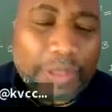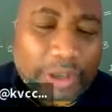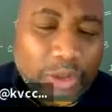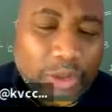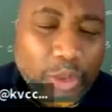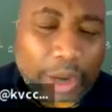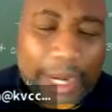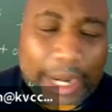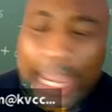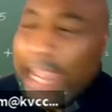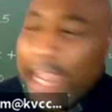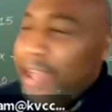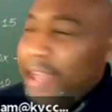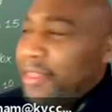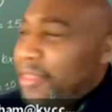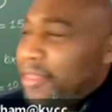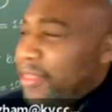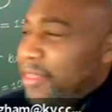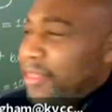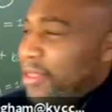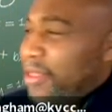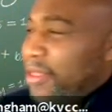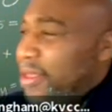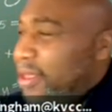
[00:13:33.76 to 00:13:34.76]
is
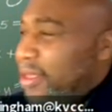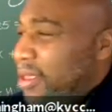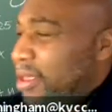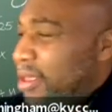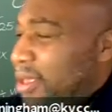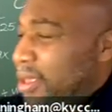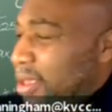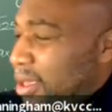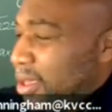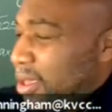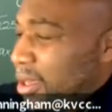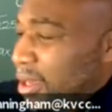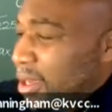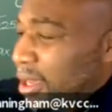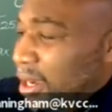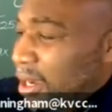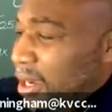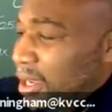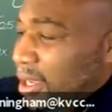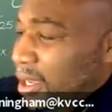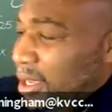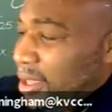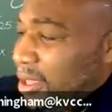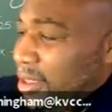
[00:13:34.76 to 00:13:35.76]
1/8. And
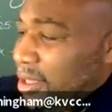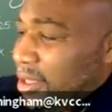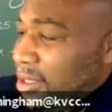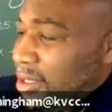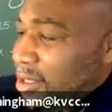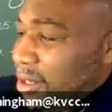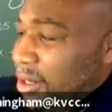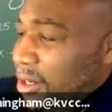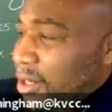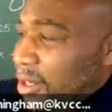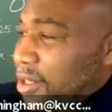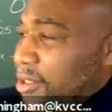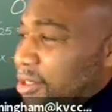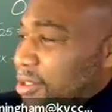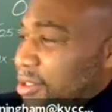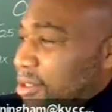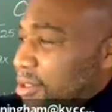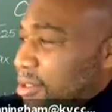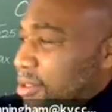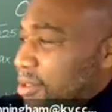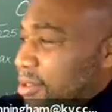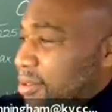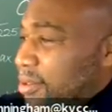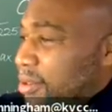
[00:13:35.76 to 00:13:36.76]
again, these are
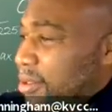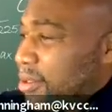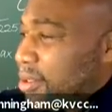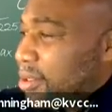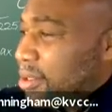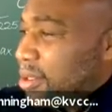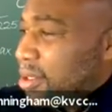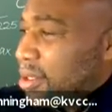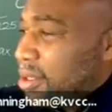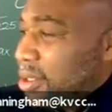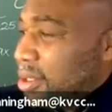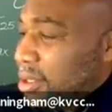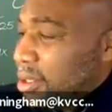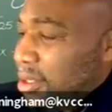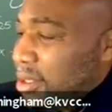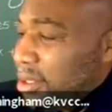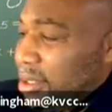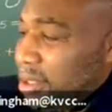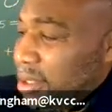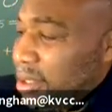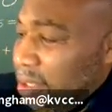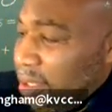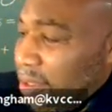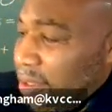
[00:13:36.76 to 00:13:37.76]
inches.
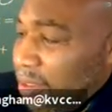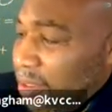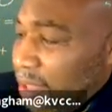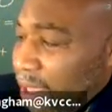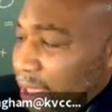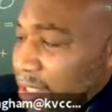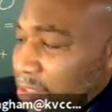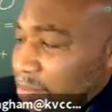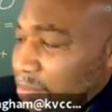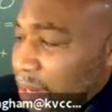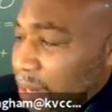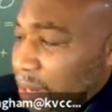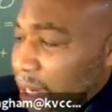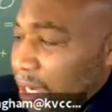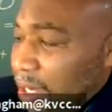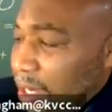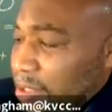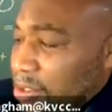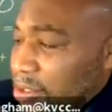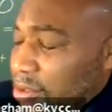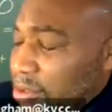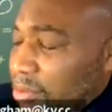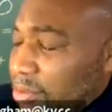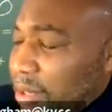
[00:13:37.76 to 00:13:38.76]
And that's my
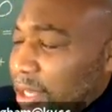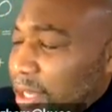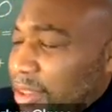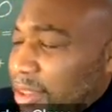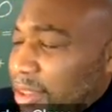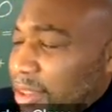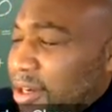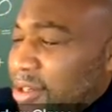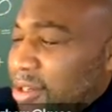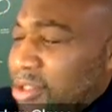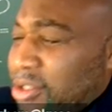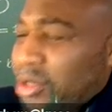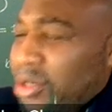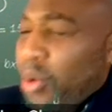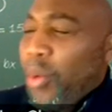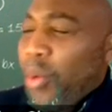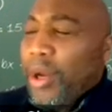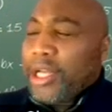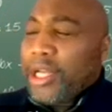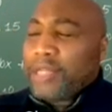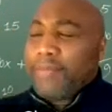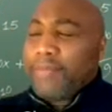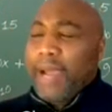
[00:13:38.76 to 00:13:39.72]
answer right there. So what is